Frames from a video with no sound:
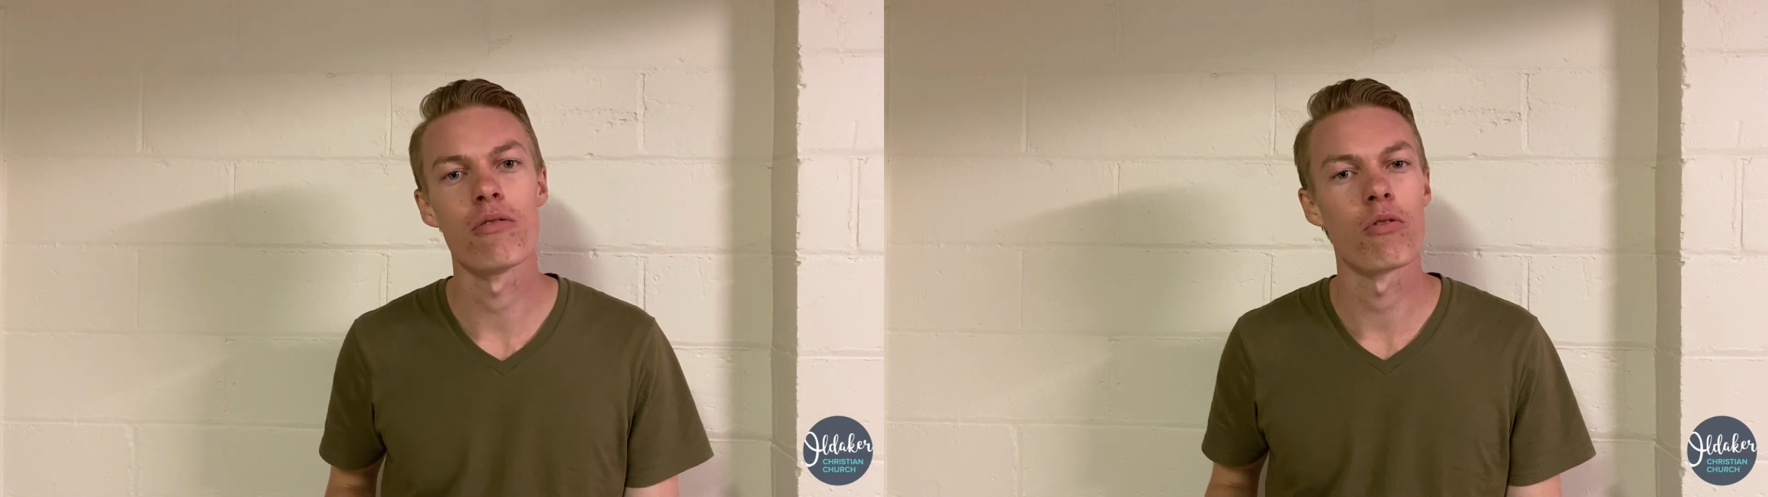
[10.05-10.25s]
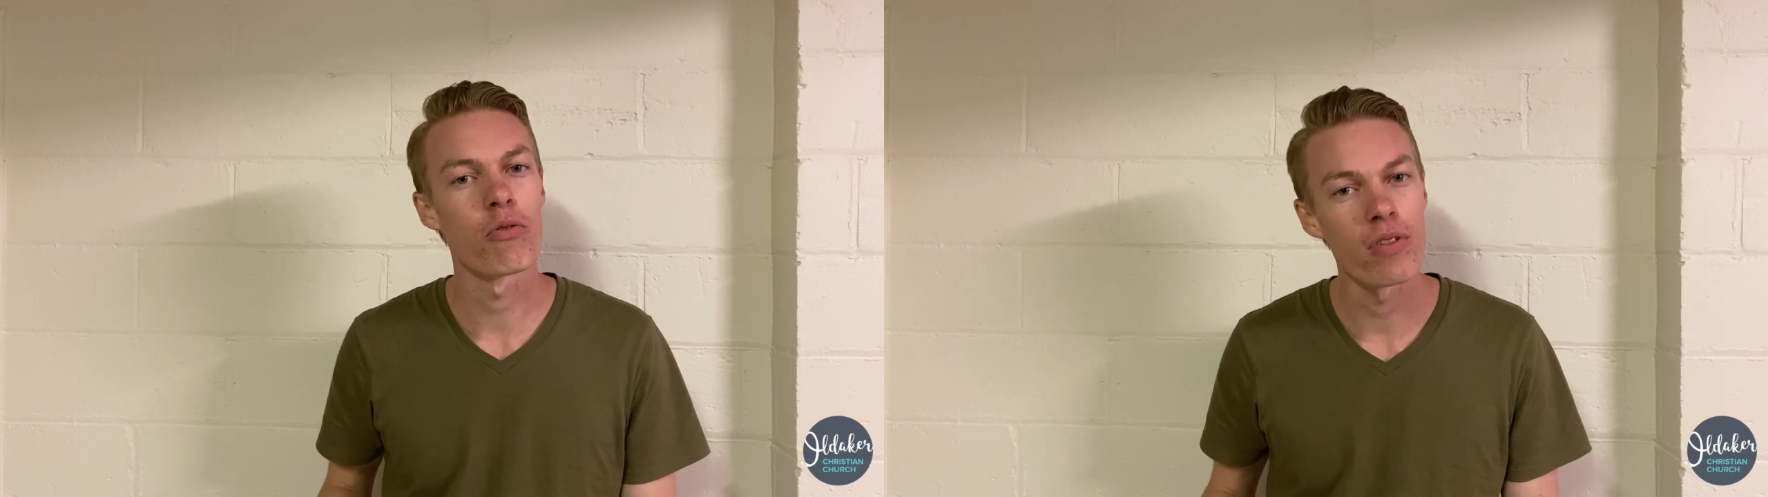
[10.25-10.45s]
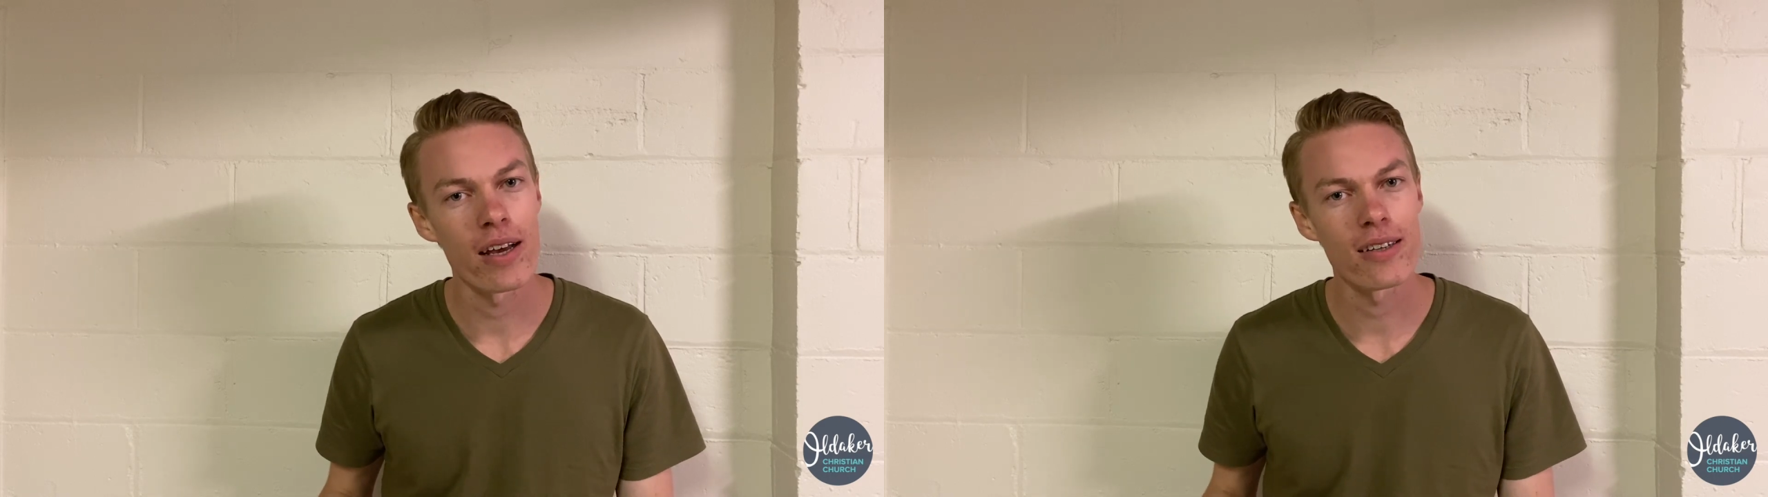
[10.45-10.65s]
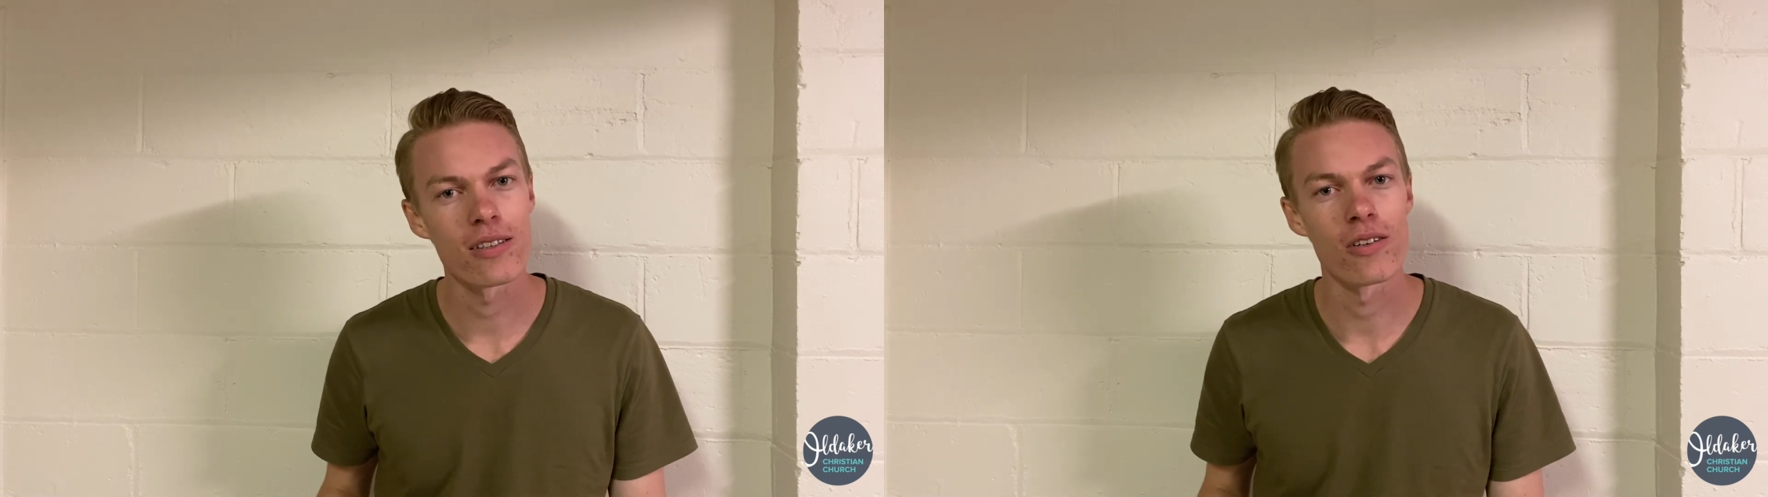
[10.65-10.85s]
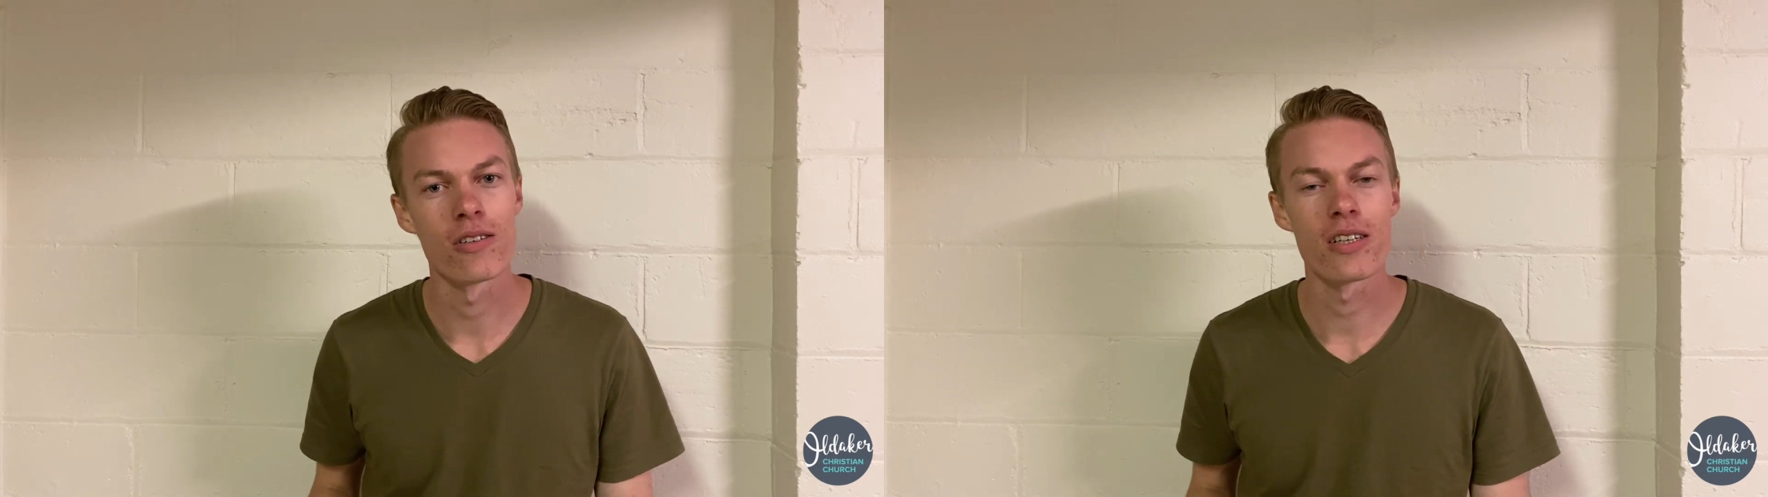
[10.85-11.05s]
reflect
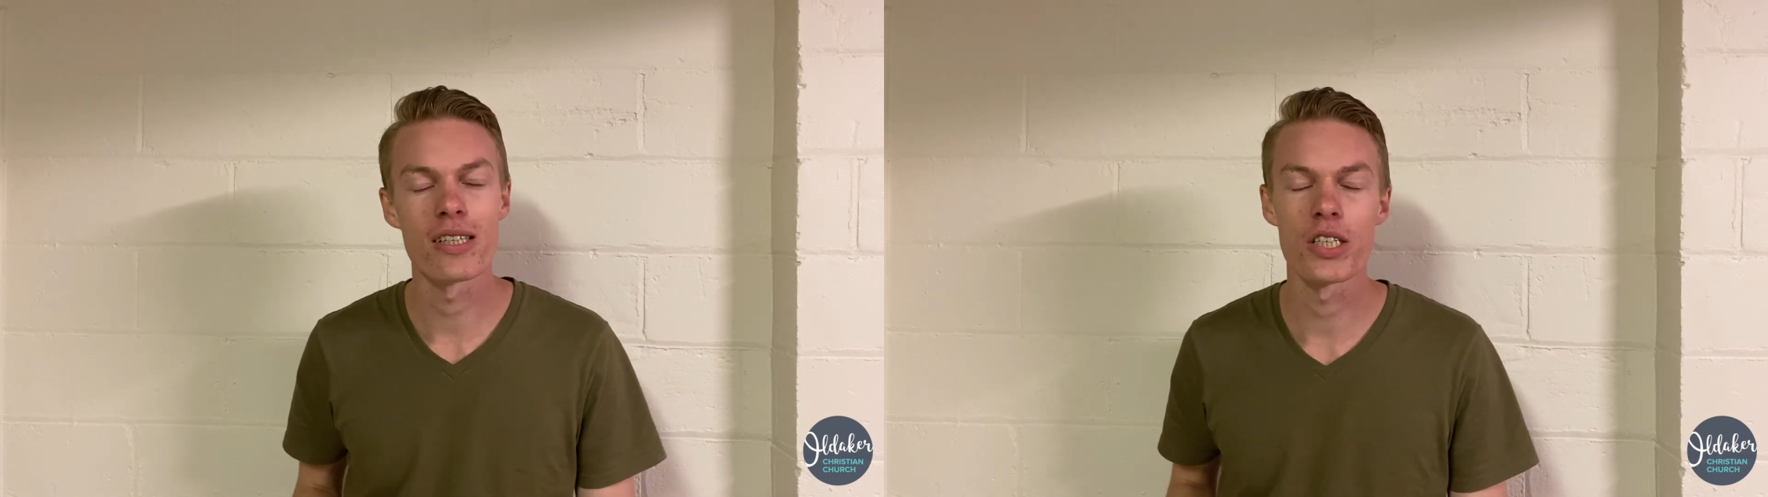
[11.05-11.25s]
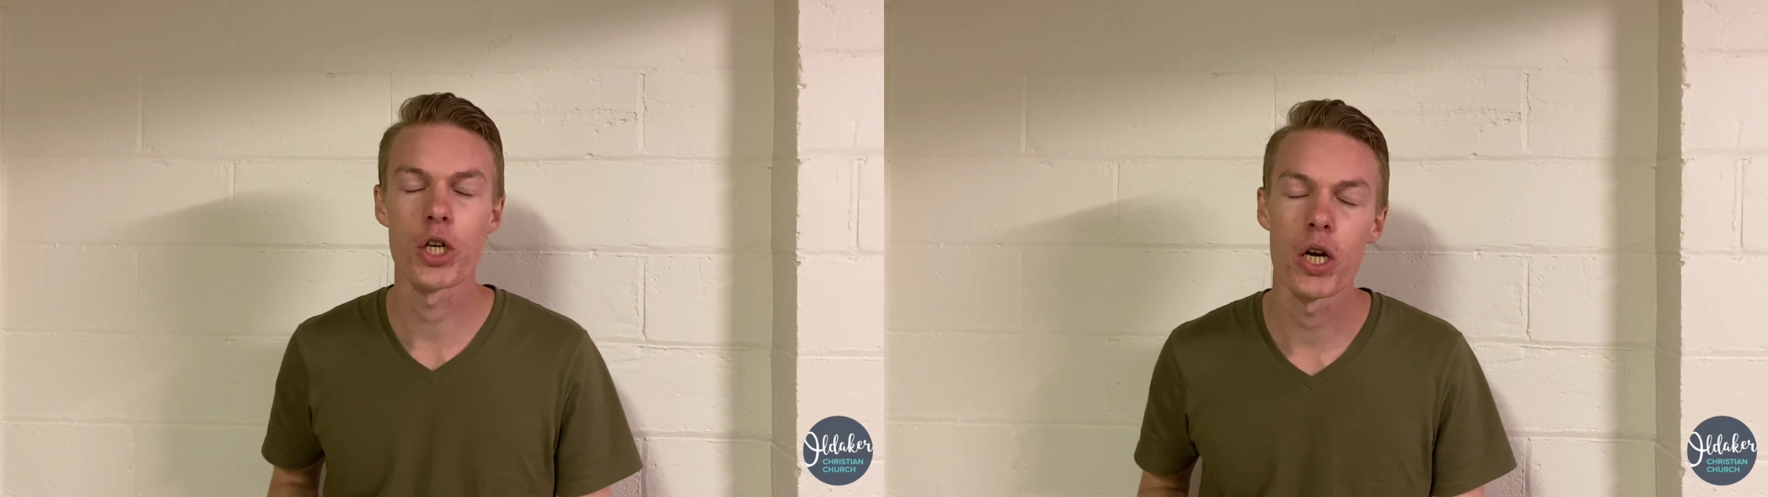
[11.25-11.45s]
on Jesus' journey